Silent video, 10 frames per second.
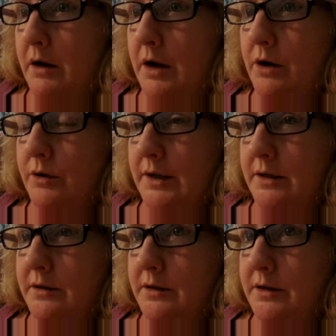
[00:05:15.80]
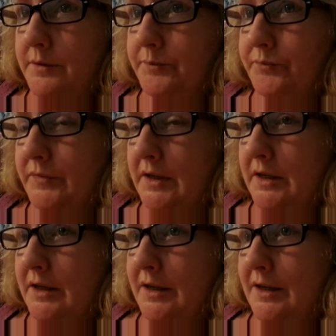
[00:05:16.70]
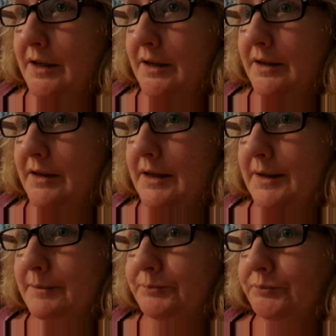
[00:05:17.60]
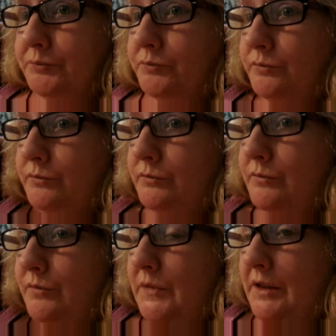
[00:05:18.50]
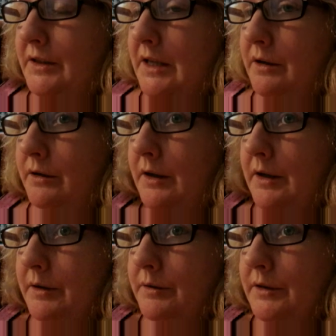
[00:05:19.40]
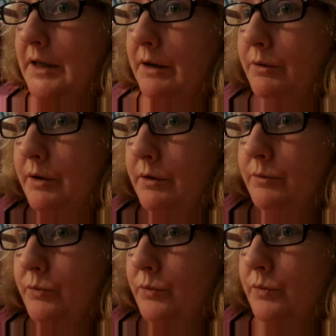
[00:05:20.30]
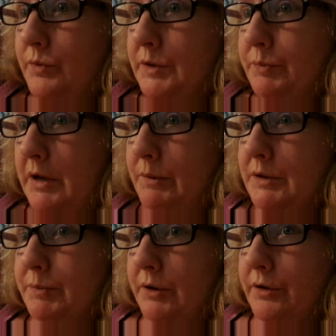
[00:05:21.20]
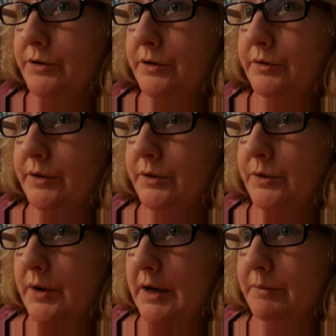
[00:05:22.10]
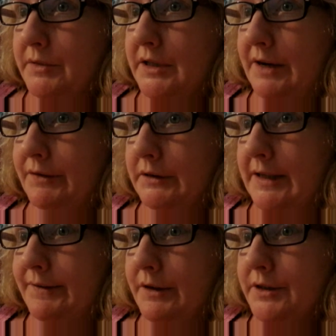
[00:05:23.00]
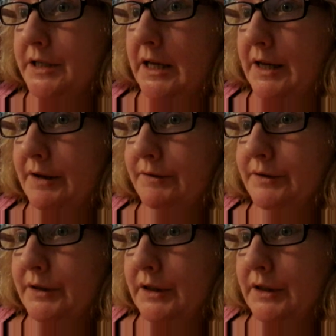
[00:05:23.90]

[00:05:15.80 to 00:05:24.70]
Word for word: Ireland. Um, that, uh, yeah, uh, was I was pulled through um, several levels of